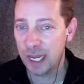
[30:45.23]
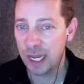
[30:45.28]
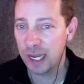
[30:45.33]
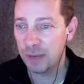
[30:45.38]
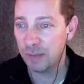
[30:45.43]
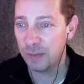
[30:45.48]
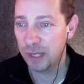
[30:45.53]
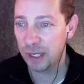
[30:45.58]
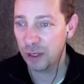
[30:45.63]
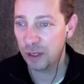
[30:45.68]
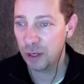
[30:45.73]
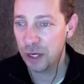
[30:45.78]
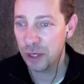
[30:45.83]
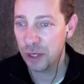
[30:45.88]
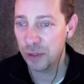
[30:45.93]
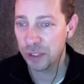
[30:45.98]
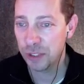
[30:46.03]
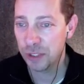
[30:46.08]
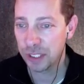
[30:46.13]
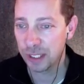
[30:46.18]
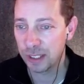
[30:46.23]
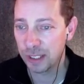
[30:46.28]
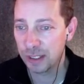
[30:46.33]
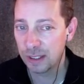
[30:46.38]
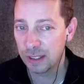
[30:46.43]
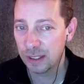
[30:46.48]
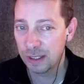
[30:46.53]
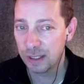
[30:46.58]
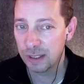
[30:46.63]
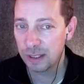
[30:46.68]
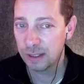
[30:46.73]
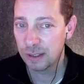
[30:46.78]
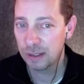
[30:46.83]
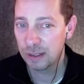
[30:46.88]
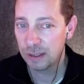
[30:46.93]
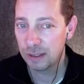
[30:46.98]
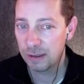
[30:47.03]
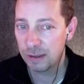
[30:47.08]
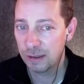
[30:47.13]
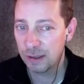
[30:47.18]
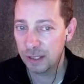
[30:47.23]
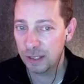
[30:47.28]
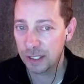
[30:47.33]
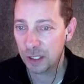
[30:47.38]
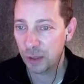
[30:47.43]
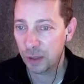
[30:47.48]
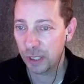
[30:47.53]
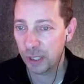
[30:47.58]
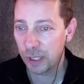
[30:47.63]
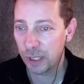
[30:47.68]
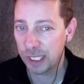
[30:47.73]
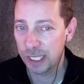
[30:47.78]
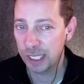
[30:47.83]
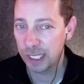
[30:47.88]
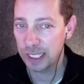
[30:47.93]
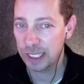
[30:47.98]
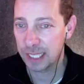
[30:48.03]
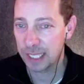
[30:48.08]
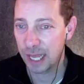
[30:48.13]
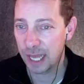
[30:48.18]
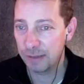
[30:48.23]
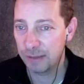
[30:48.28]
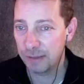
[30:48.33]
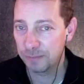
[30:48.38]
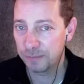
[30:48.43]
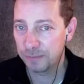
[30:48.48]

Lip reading: name that you're using as quickly as that.